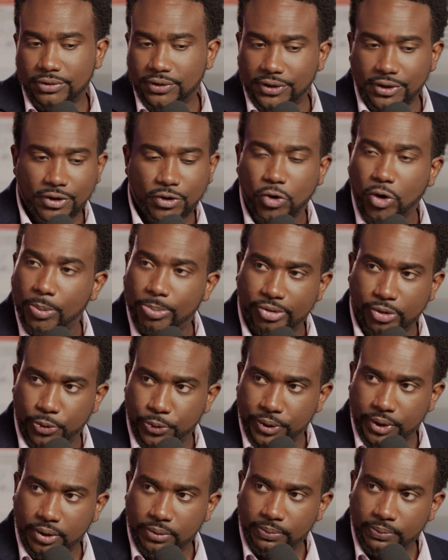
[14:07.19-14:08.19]
the corporate
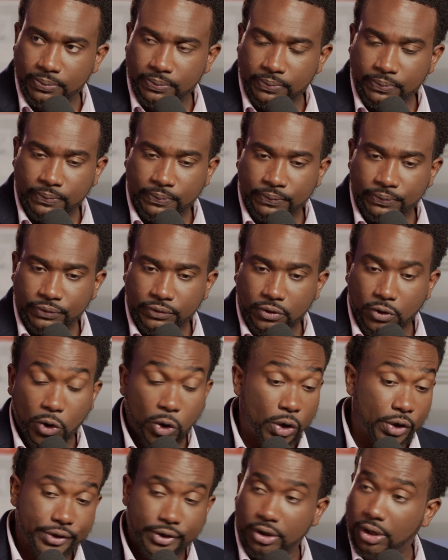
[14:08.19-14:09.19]
world or the